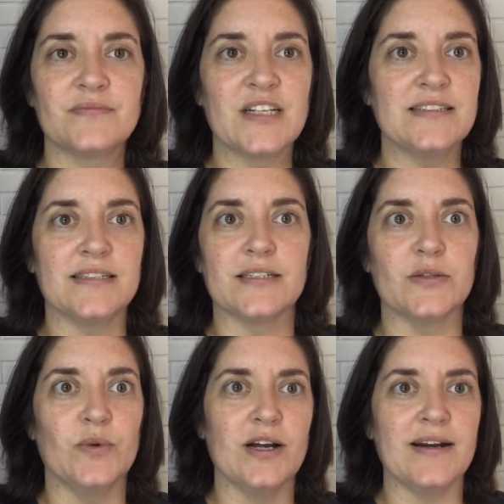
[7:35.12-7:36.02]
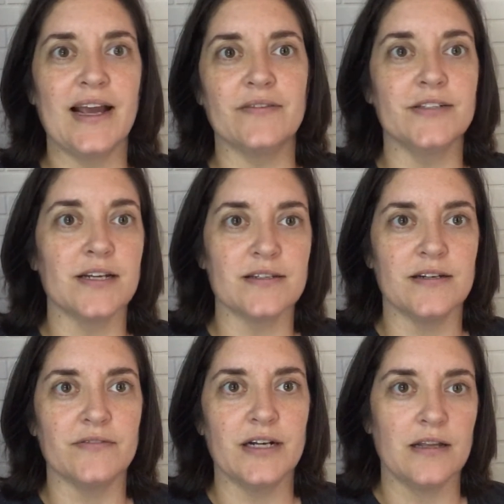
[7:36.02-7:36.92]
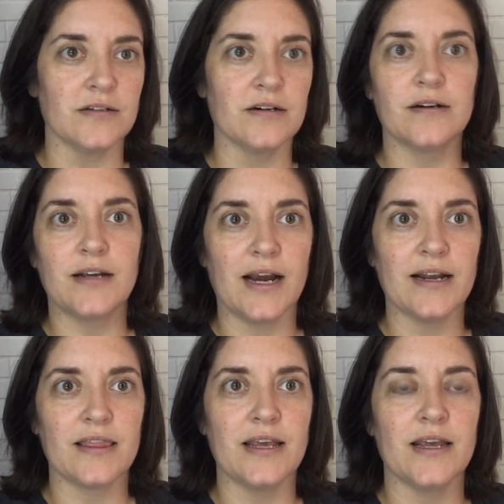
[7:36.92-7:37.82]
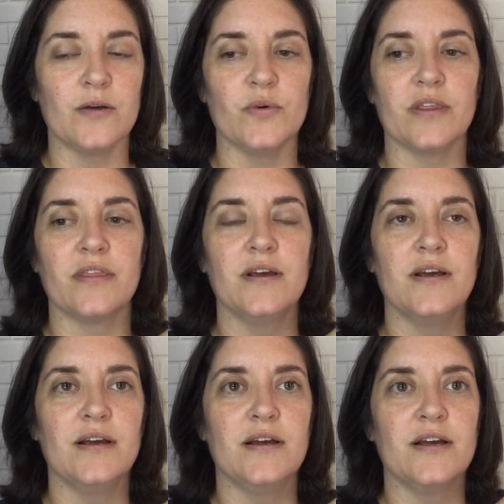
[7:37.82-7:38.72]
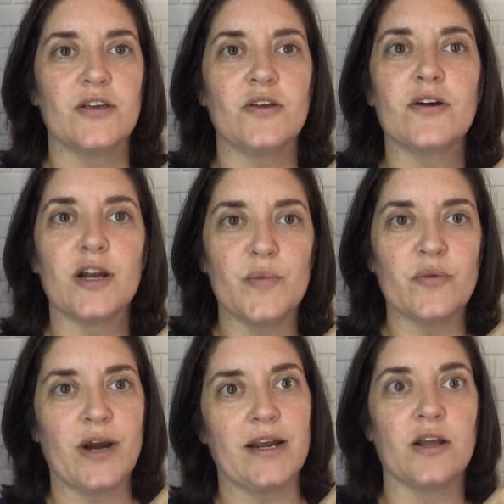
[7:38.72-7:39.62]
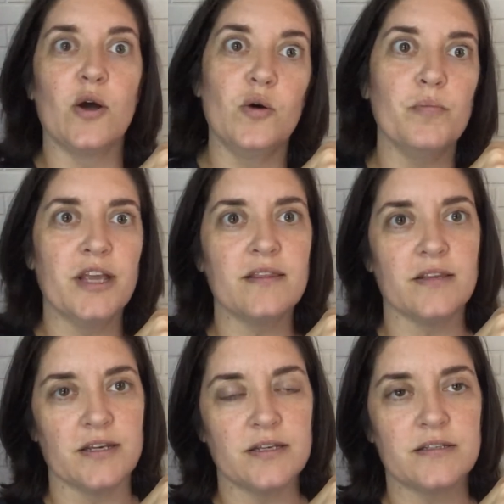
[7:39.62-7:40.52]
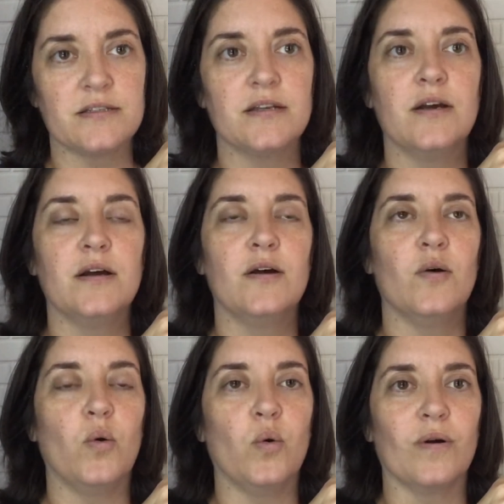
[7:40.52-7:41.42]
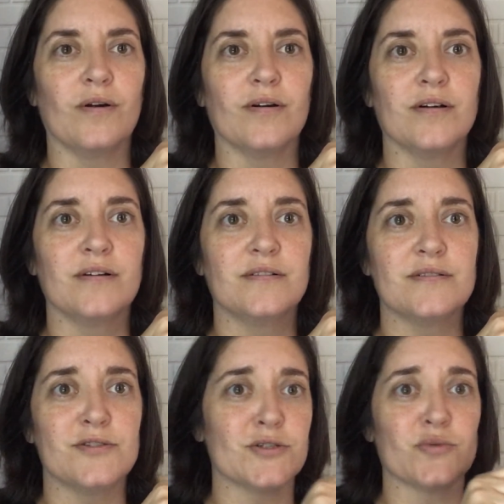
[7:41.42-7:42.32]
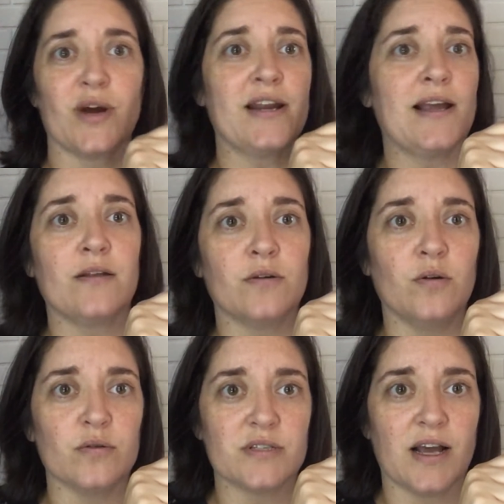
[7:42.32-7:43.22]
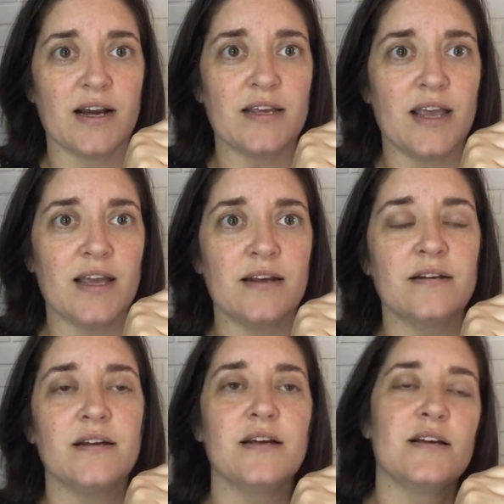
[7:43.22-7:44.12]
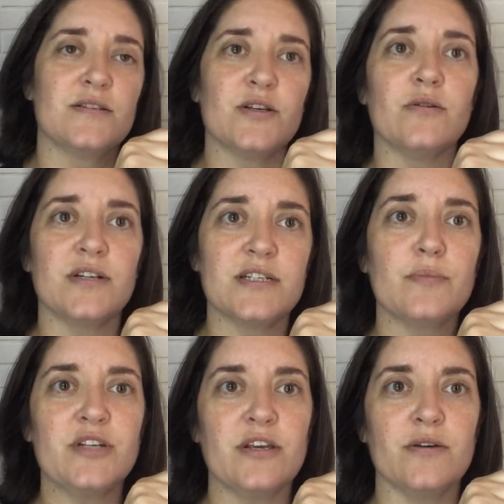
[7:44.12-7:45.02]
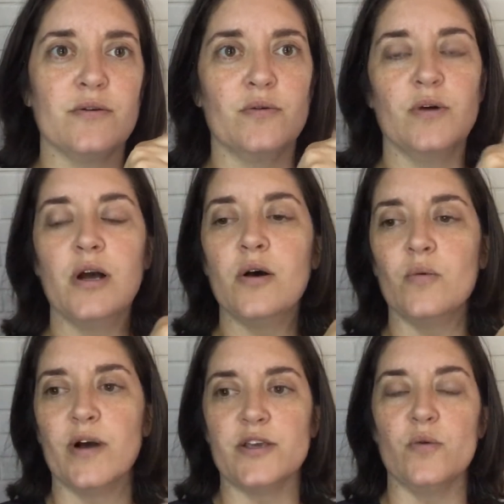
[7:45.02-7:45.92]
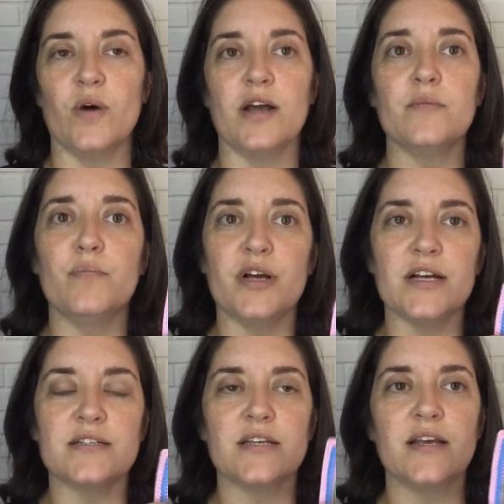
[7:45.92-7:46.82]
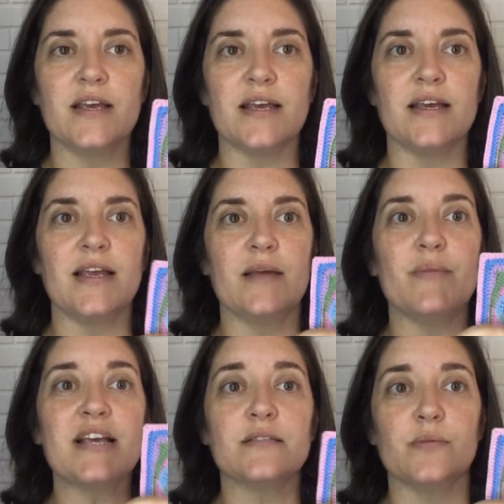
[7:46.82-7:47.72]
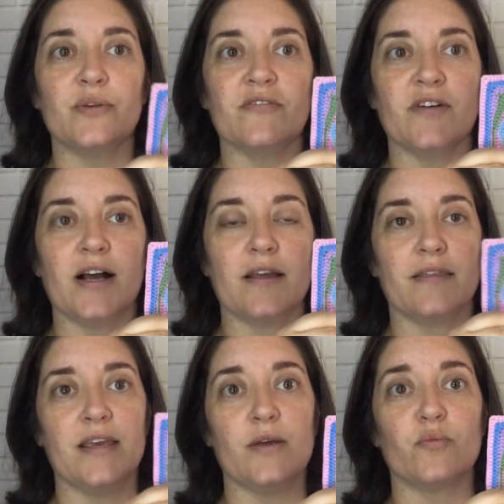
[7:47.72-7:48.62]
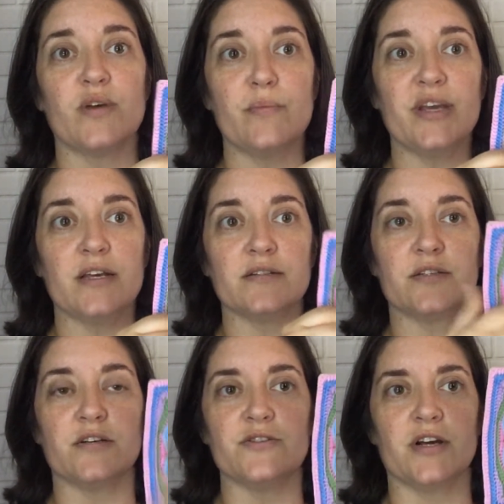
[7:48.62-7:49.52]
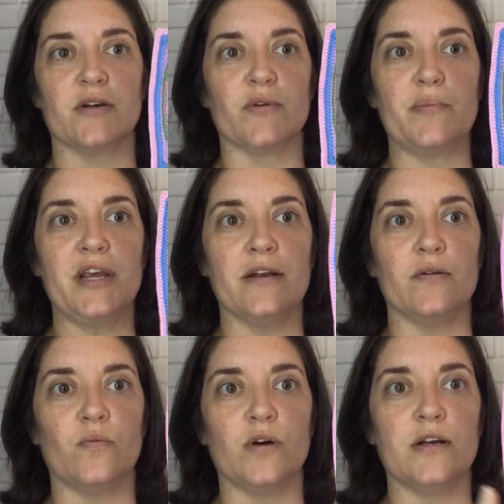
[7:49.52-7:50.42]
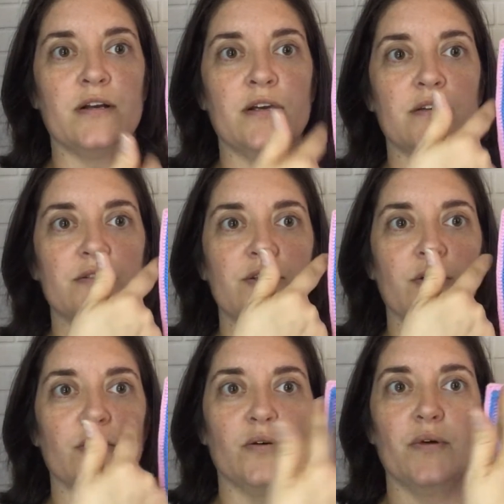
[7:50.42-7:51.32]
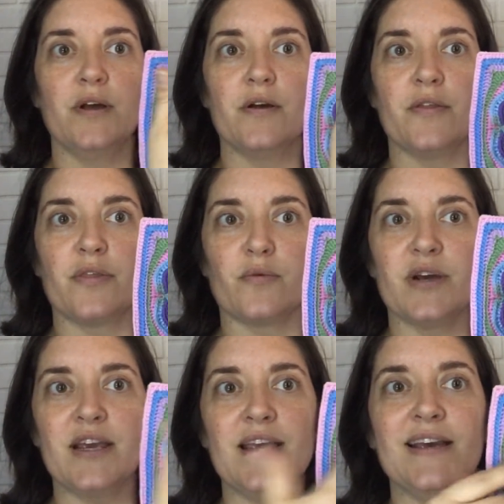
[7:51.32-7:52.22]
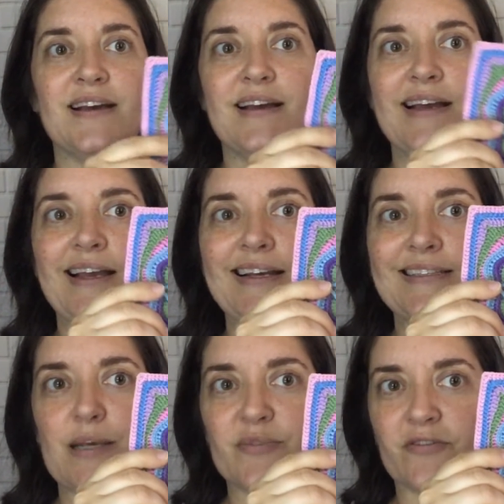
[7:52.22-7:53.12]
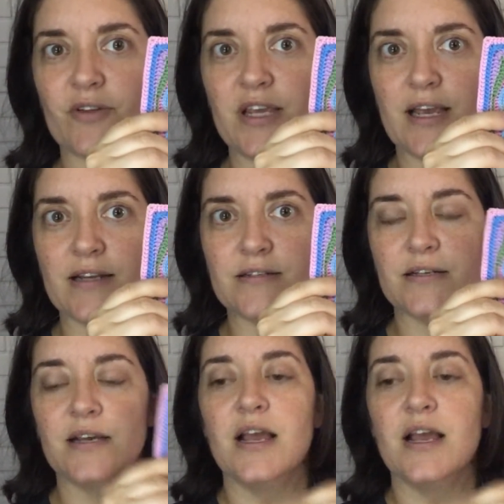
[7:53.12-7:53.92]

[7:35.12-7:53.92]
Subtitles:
6 of one, half a dozen of another kind of thing with you're going to be writing omit this or just writing out the whole side again. So it's up to you what you want, but it may simplify the repeats because you're going to repeat it 1, 2, 3, except for the end.